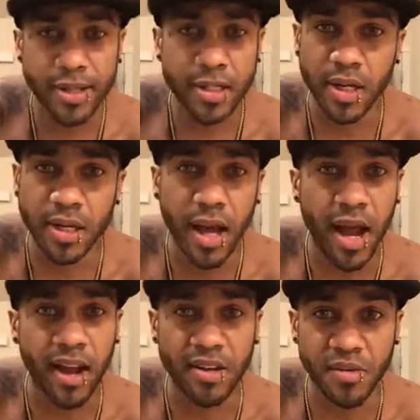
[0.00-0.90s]
Look, I
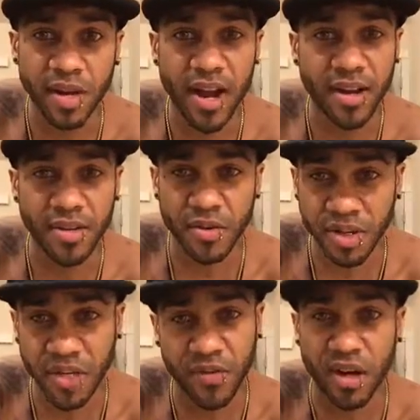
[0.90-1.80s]
gotta do what I gotta do.
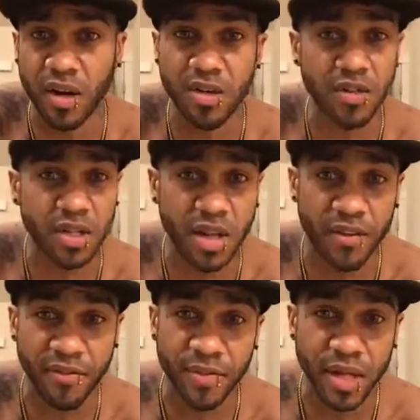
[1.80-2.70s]
This is for the culture. It's
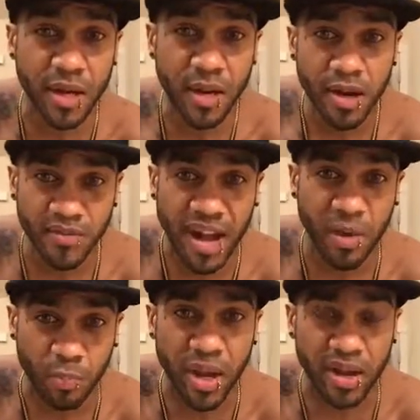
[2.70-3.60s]
not for me. If I had
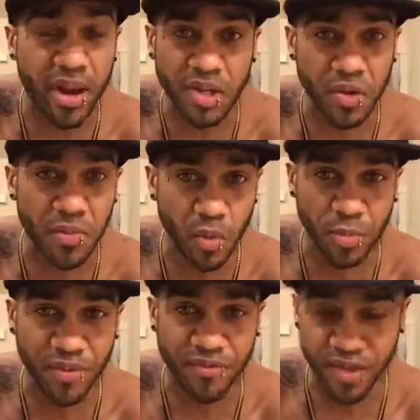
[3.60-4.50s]
to pick an ice cream, it
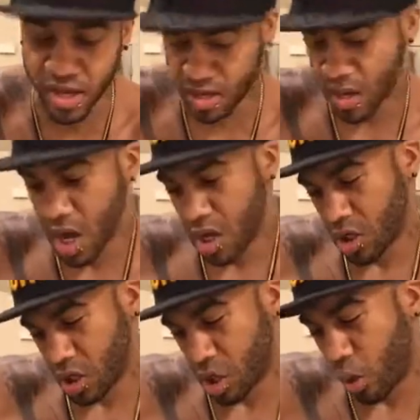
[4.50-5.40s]
wouldn't be vegan,
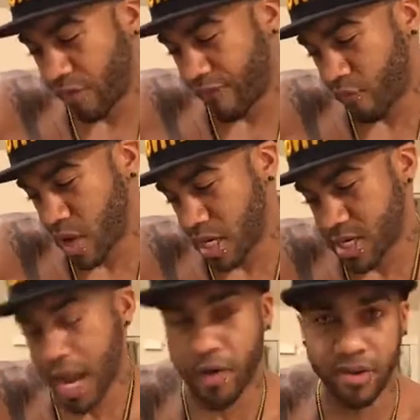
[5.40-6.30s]
soy-free,
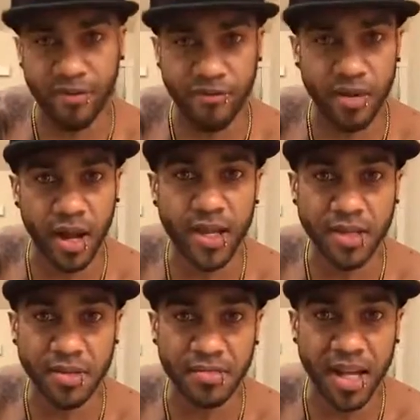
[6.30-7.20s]
dairy-free ice
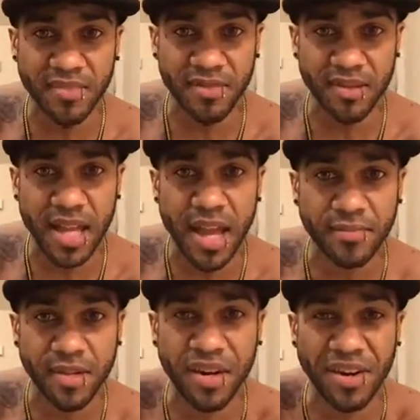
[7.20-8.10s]
cream. That's for
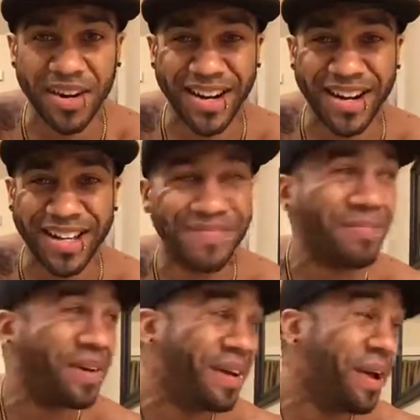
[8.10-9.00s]
damn sure.
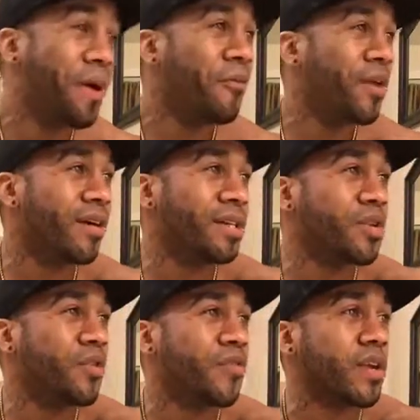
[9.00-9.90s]
But we're gonna
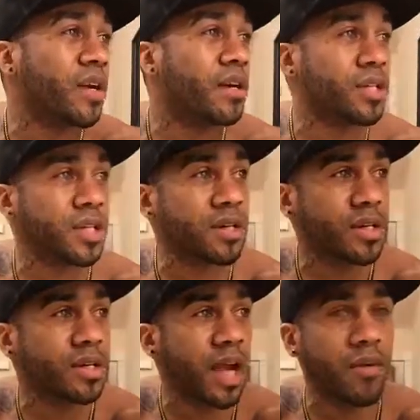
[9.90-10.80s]
do it for the culture
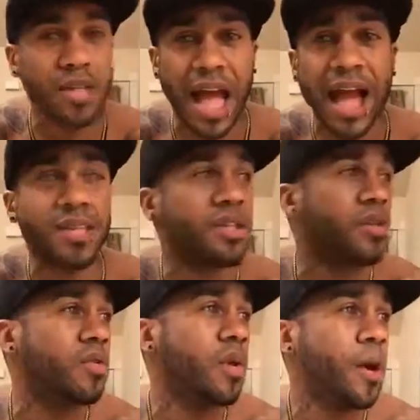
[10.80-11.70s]
because I was asked
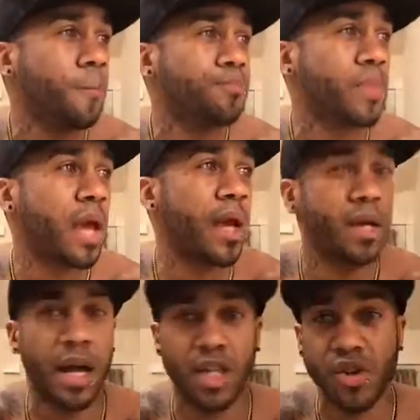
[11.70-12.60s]
to,
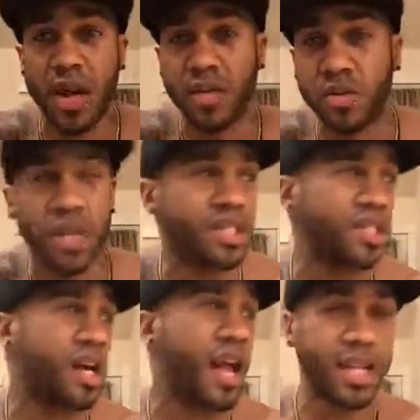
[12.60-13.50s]
and I try to do things
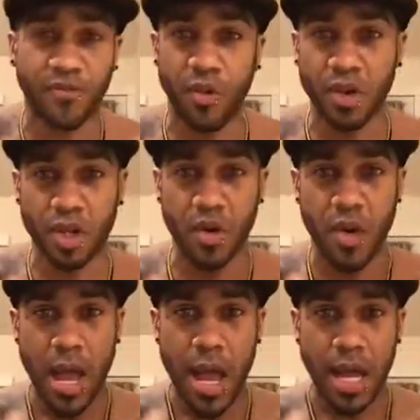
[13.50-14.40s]
that y'all ask for.
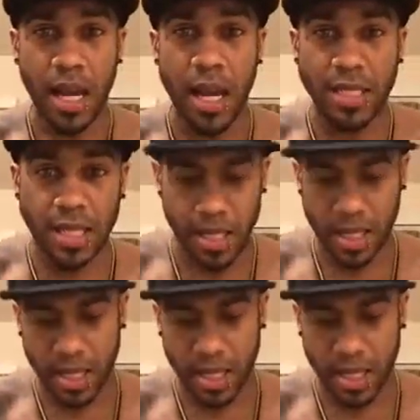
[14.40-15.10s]
So let